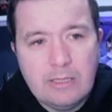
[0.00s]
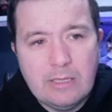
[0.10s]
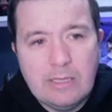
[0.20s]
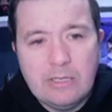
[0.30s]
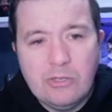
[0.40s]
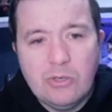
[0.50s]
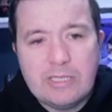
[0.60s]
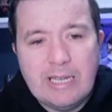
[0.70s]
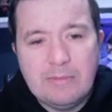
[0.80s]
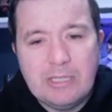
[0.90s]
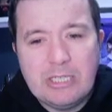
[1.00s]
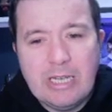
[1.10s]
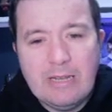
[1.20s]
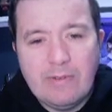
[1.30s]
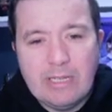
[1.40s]
It's your time to
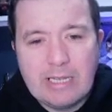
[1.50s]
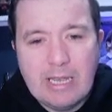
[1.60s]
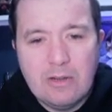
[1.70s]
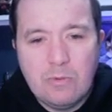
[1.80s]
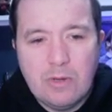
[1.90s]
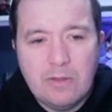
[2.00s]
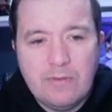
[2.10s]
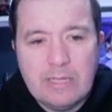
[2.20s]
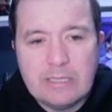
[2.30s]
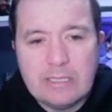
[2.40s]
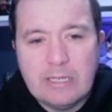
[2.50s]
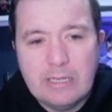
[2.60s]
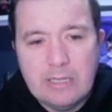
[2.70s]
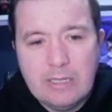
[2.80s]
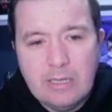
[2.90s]
shine, Valakari, one of the fans said.
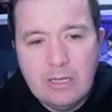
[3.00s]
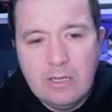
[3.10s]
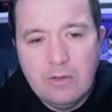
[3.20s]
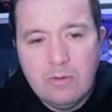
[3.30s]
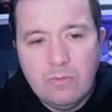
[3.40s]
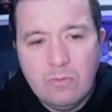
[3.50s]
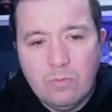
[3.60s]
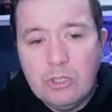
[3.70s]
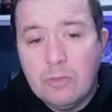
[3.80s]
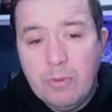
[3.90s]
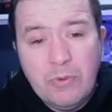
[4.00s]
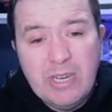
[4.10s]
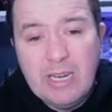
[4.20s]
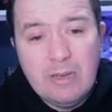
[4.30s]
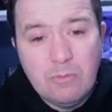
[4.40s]
Uh, we should be
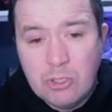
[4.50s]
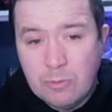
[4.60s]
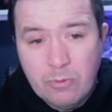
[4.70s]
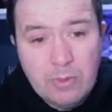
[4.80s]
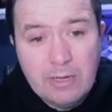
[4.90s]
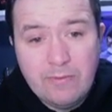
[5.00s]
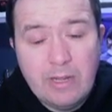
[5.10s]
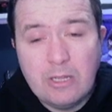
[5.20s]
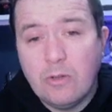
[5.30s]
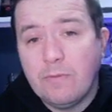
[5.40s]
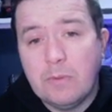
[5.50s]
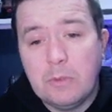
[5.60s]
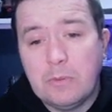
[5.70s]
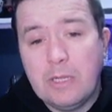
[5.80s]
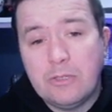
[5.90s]
winning it. We should be winning it fairly comfortably as
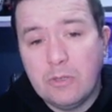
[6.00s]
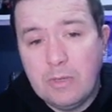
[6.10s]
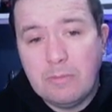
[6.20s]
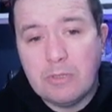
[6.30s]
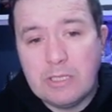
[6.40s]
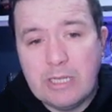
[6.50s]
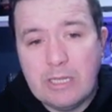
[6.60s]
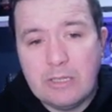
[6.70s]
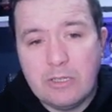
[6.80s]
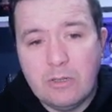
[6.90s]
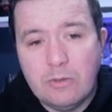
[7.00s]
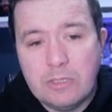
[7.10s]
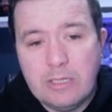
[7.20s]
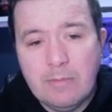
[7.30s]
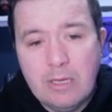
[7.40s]
well. So I am going to say that to the whole
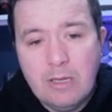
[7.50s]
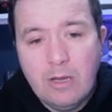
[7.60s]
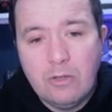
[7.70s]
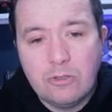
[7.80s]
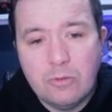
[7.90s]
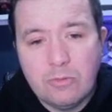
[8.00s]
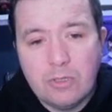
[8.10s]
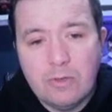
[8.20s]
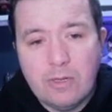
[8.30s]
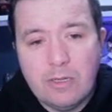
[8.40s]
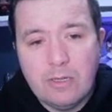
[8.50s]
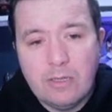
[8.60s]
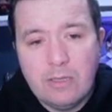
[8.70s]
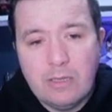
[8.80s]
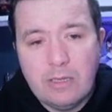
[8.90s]
team. Also, I'm going to uh,
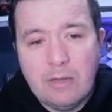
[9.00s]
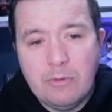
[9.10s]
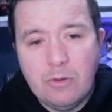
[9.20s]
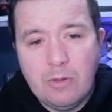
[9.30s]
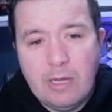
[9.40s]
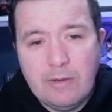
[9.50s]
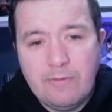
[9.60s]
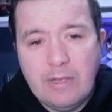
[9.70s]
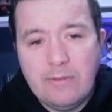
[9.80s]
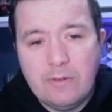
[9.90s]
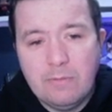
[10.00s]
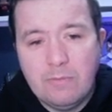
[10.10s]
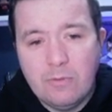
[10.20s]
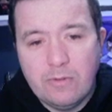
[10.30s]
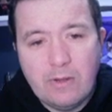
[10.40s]
let them know that I have faith in them,
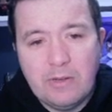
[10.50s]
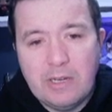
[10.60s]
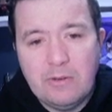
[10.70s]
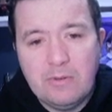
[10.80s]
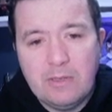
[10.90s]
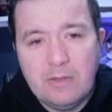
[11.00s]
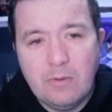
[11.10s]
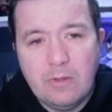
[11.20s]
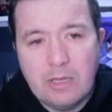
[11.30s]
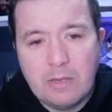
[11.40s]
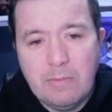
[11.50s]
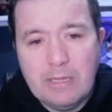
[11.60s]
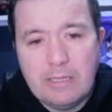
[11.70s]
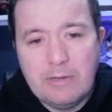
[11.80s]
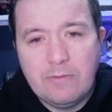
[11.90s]
without a doubt. That they can make
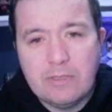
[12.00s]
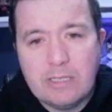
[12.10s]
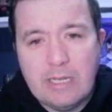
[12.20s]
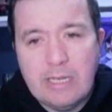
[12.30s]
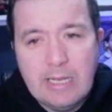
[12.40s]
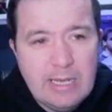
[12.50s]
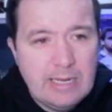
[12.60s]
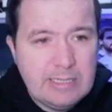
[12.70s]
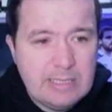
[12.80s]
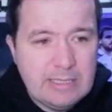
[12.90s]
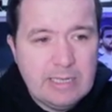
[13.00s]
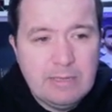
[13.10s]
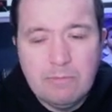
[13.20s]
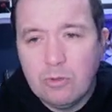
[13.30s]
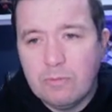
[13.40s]
the difference today. As you can see,
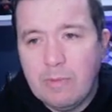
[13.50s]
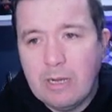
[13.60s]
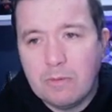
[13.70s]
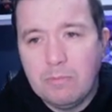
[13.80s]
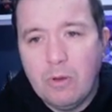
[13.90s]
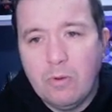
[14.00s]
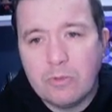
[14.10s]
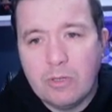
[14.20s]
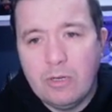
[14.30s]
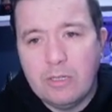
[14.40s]
most of them are composed or